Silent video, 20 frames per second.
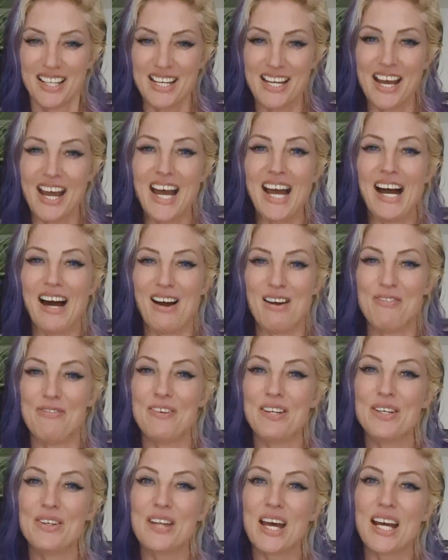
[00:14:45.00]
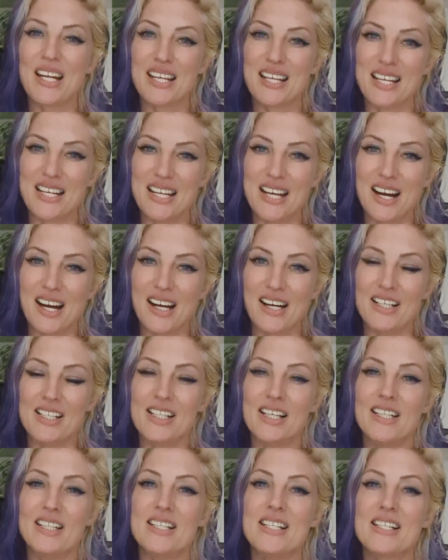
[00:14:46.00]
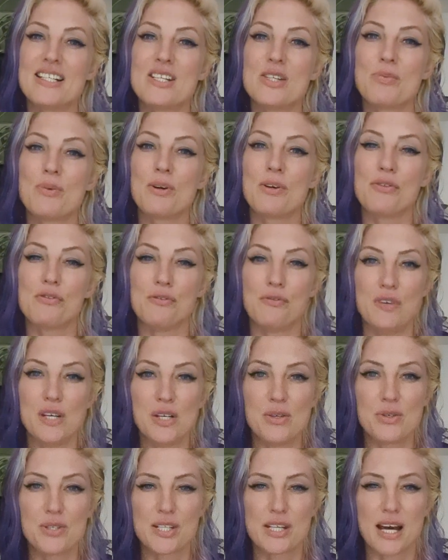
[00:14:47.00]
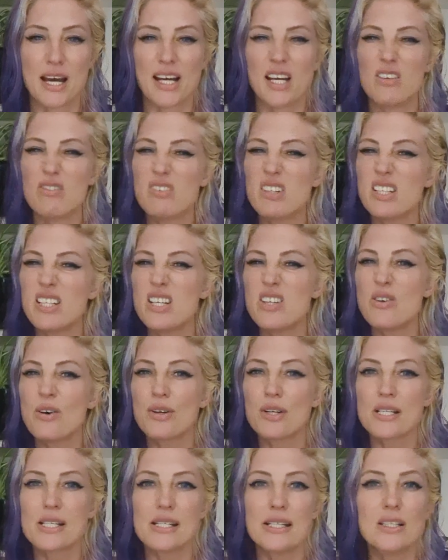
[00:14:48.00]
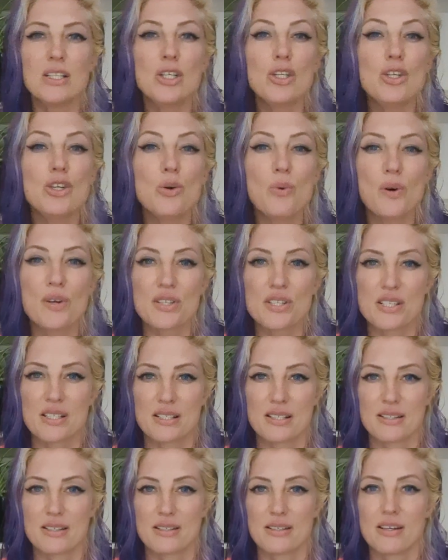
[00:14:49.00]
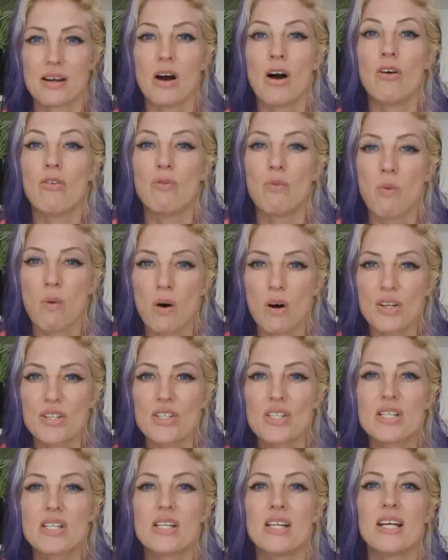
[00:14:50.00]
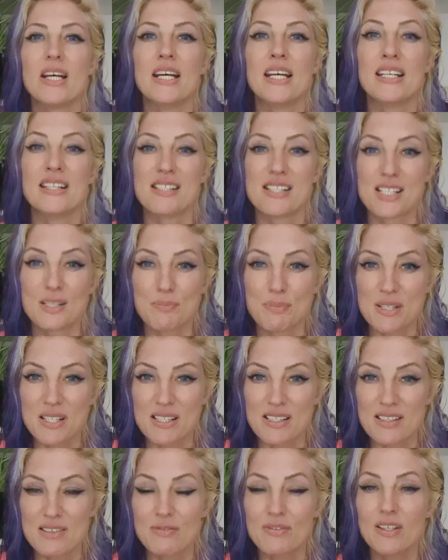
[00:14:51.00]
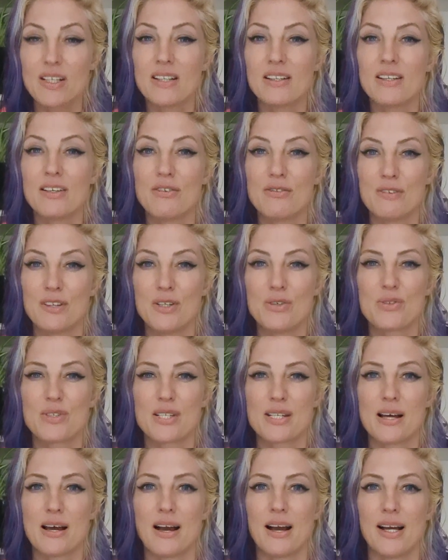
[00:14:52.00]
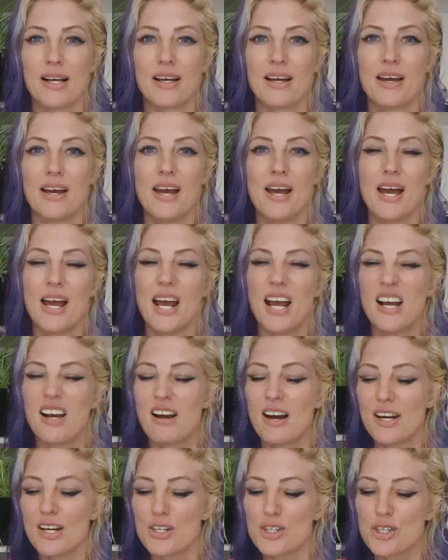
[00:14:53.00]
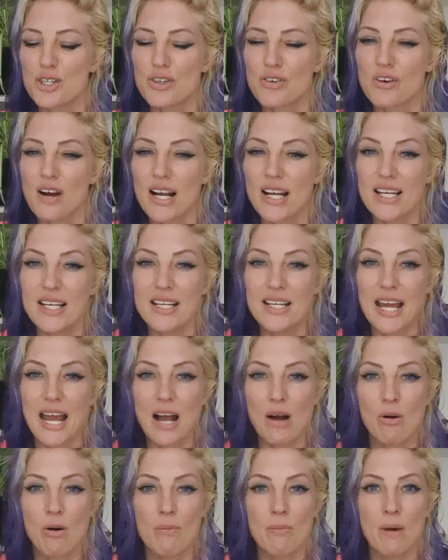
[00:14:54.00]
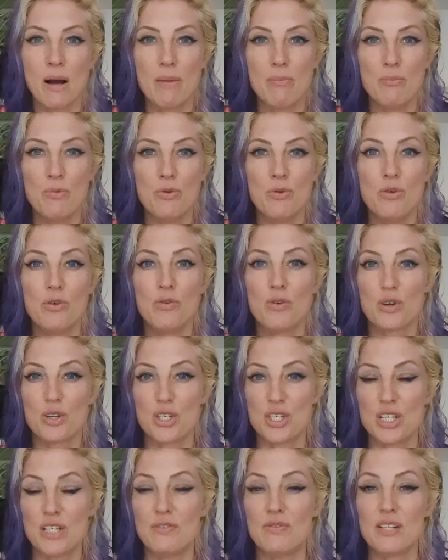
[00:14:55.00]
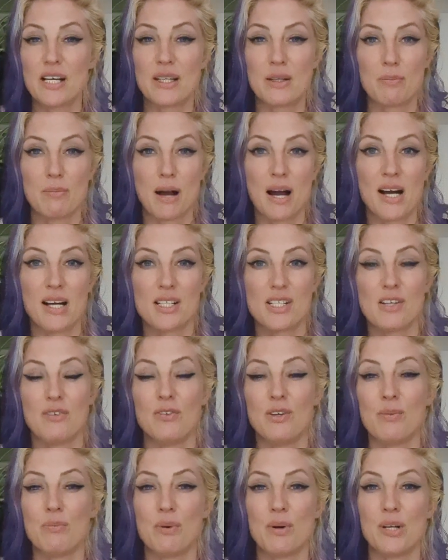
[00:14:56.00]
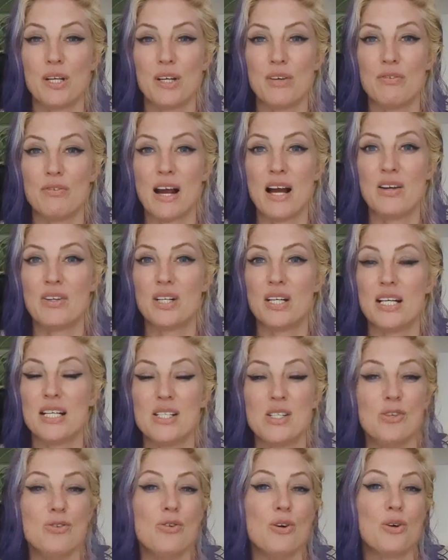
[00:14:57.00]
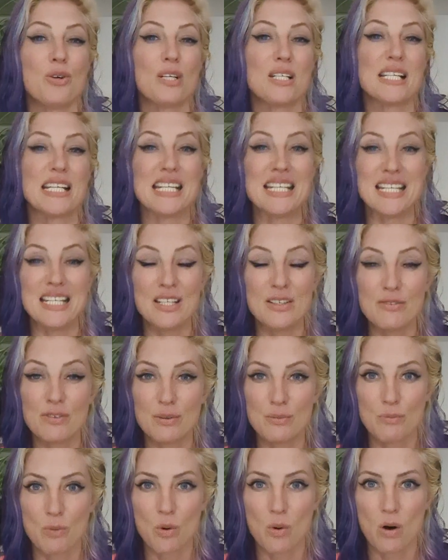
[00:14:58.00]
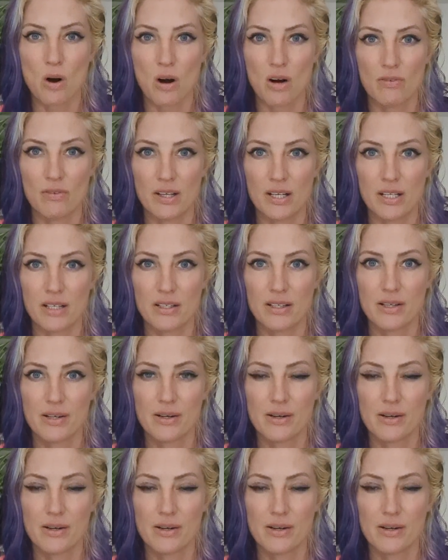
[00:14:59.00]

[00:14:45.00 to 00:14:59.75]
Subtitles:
Yeah, I feel that here, and this is what it feels like, and really noticing the nuances of what it specifically feels like, and kind of tracking how it might move or shift other parts of your body around it as you notice even more of it.